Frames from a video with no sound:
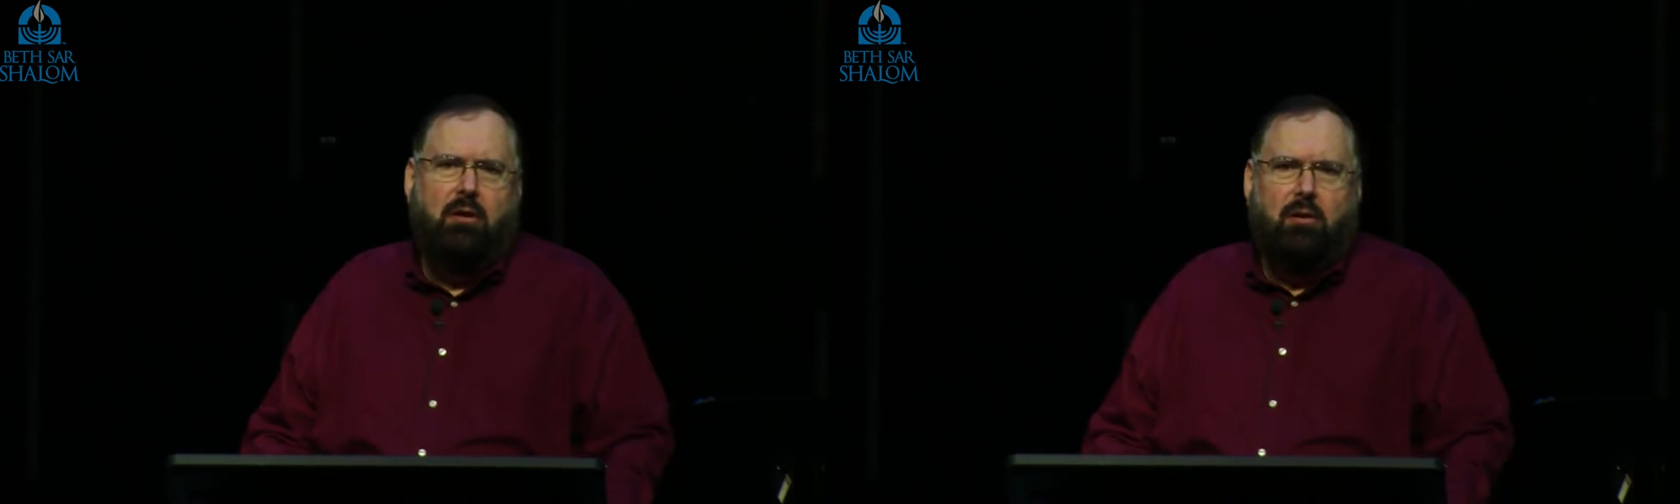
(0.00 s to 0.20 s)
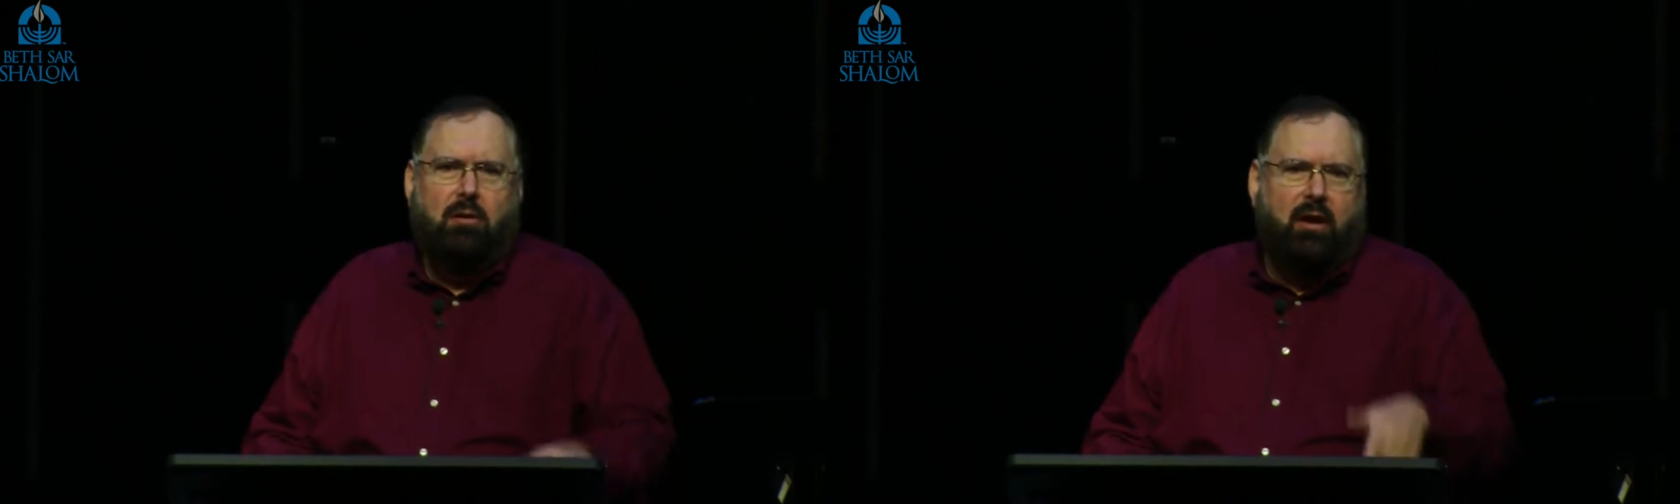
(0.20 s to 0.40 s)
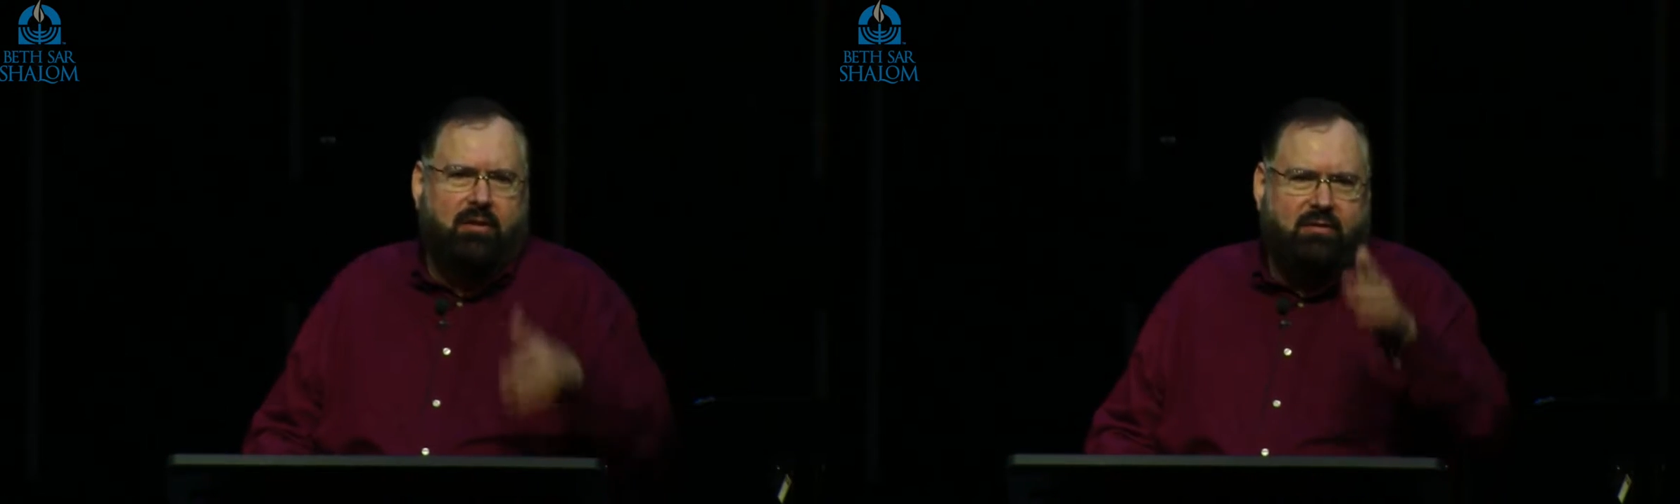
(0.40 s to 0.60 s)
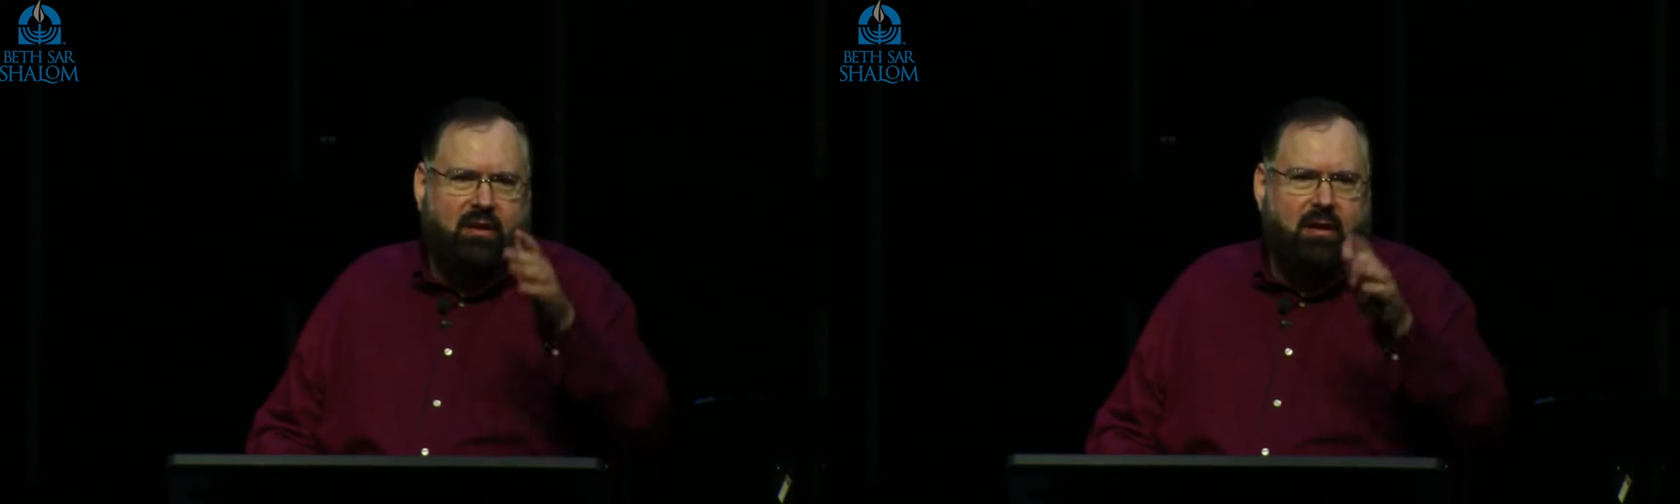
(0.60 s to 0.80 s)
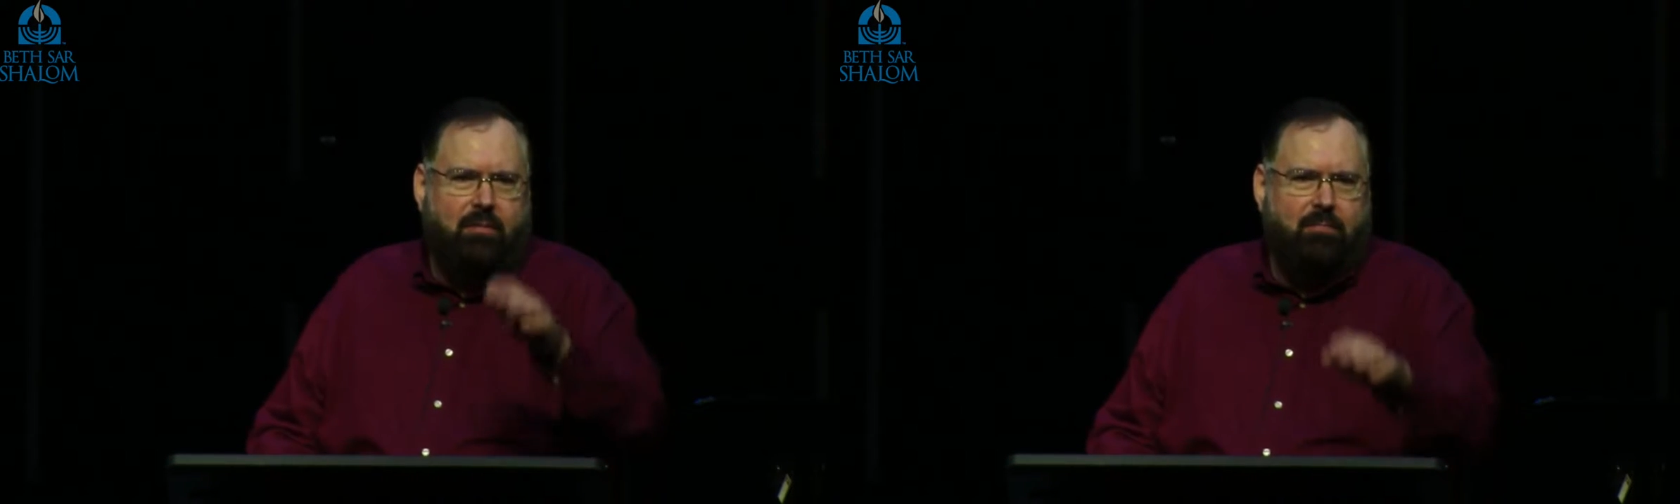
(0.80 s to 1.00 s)
Or as
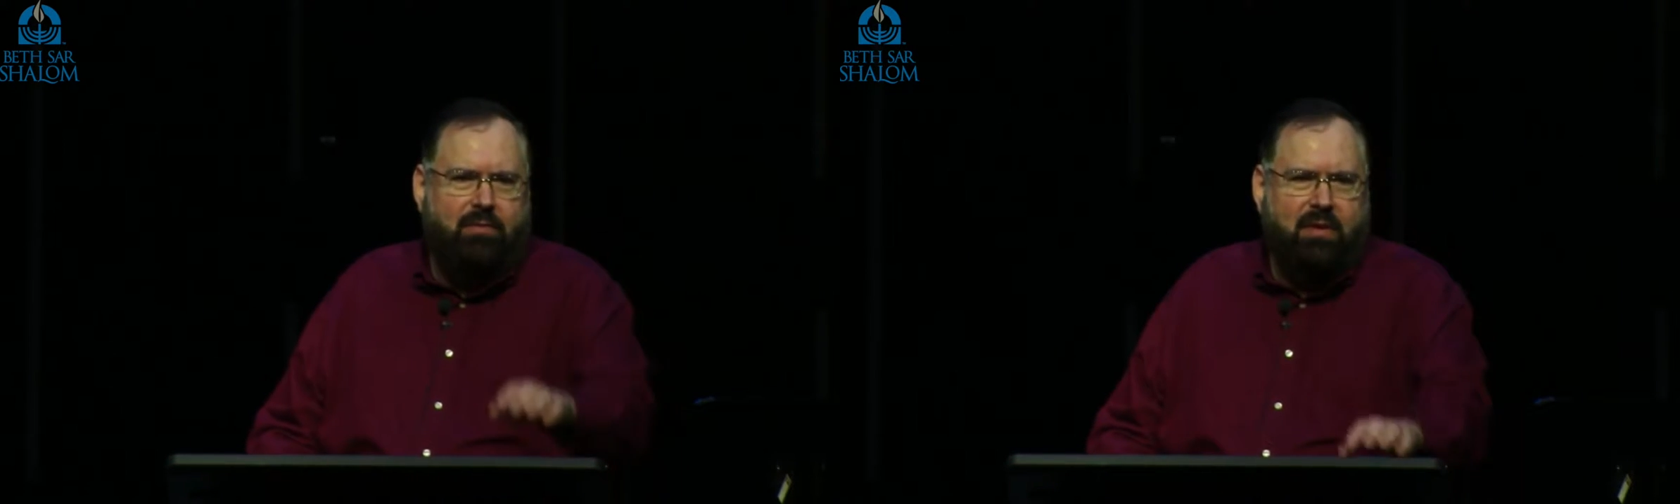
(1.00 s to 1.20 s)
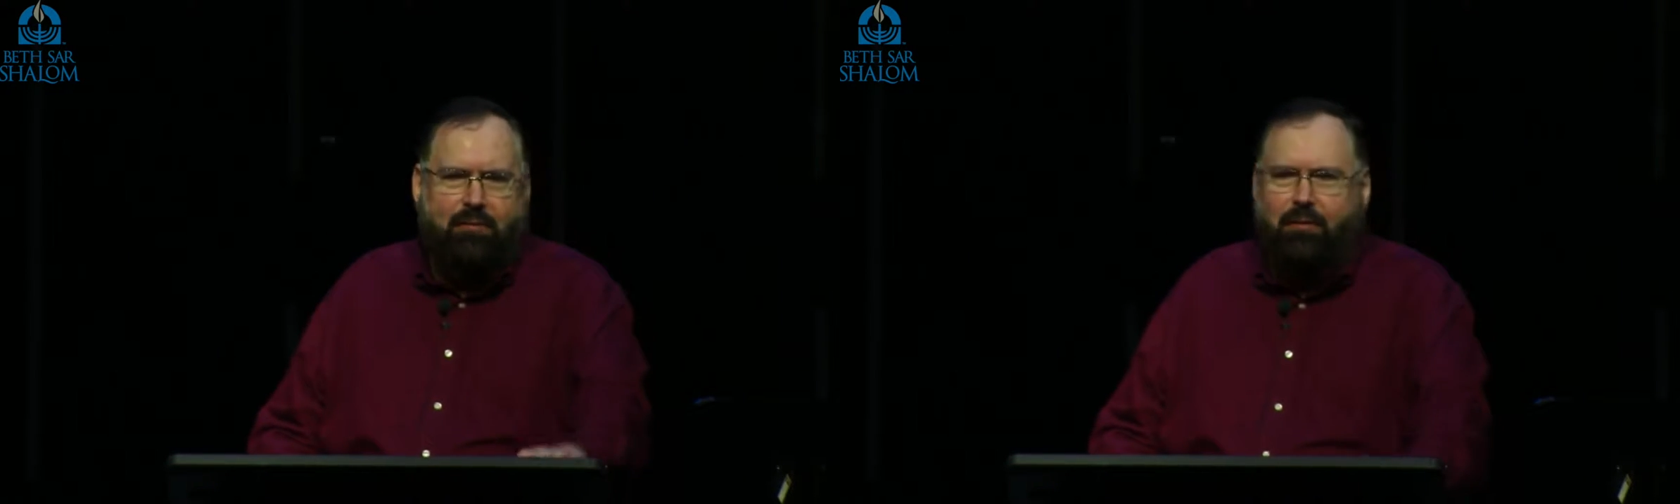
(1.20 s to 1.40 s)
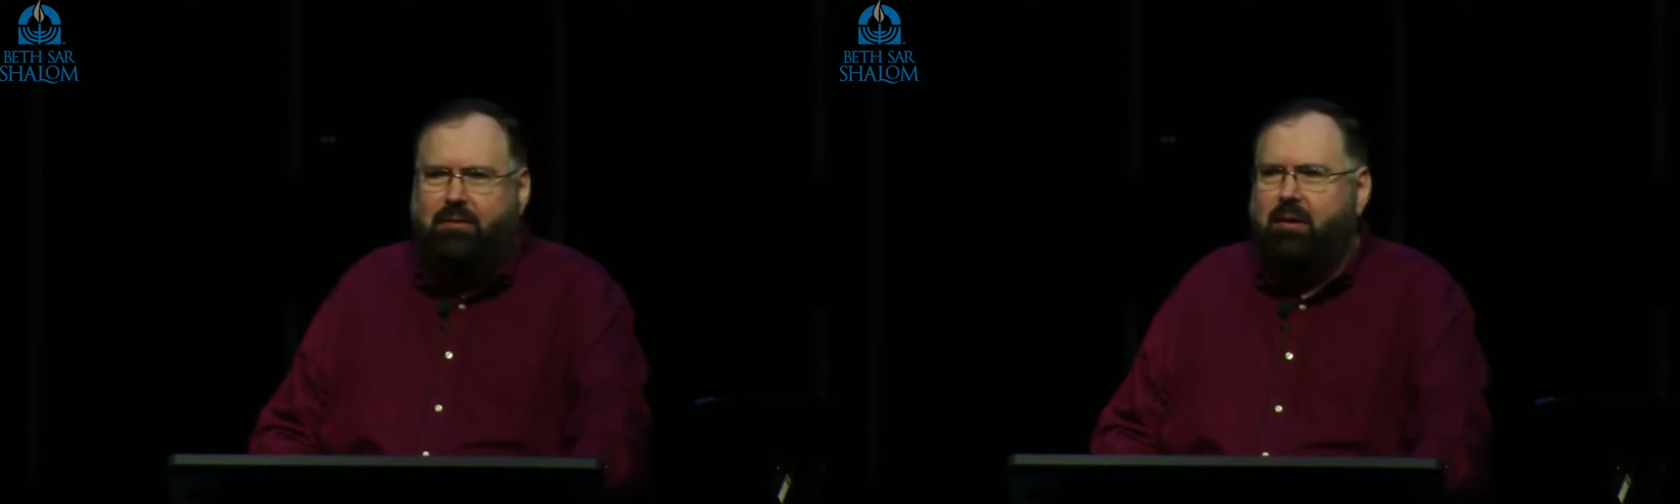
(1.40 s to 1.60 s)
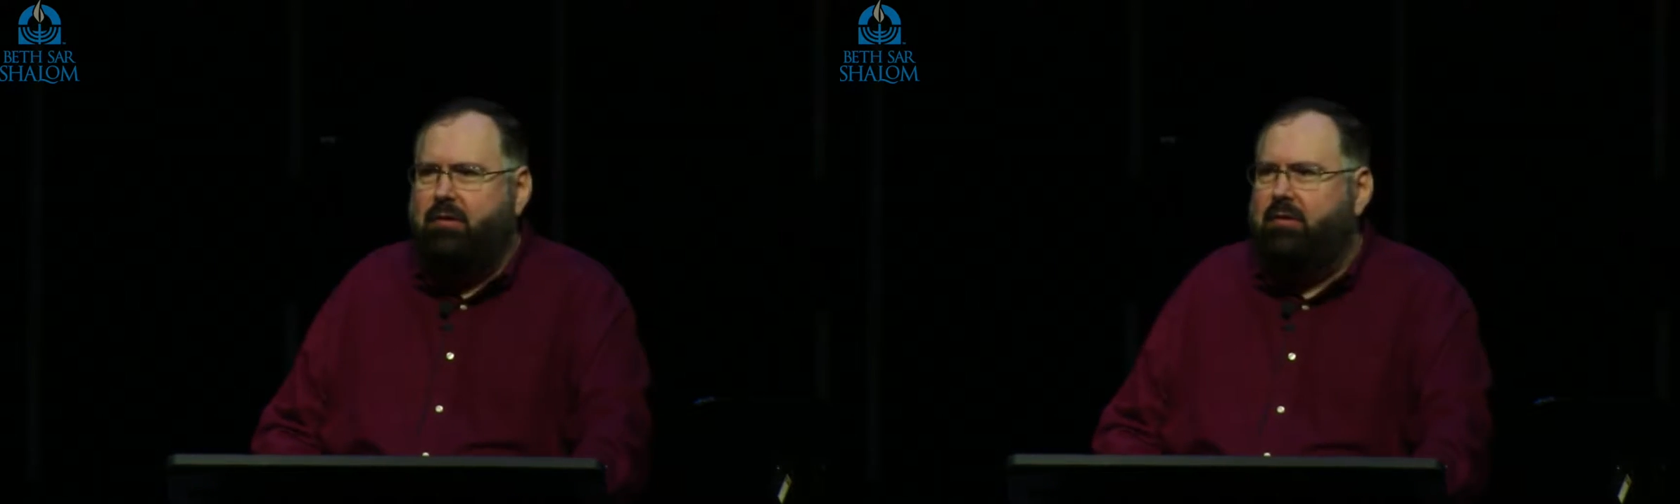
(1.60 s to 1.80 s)
uh, Nefertari